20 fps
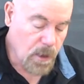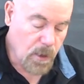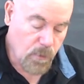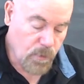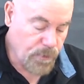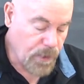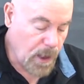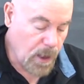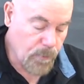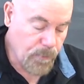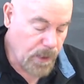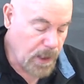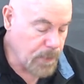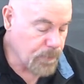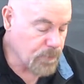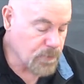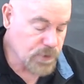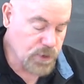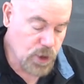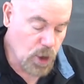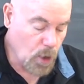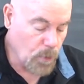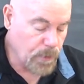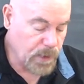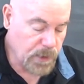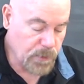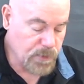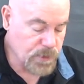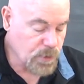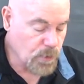Without papers,
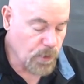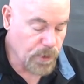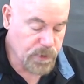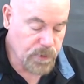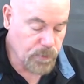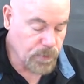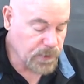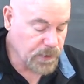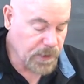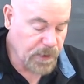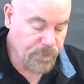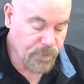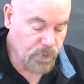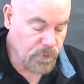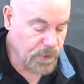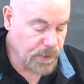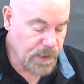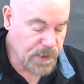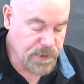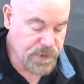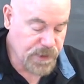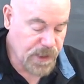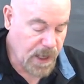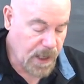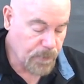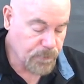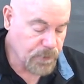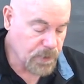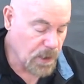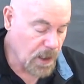nobody was going to believe her against
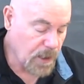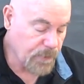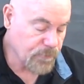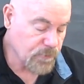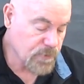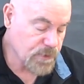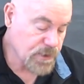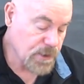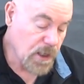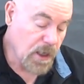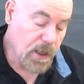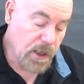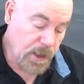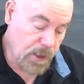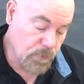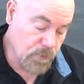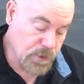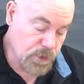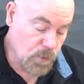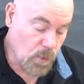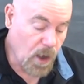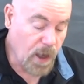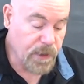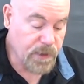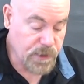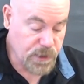Captain Ivers. He was white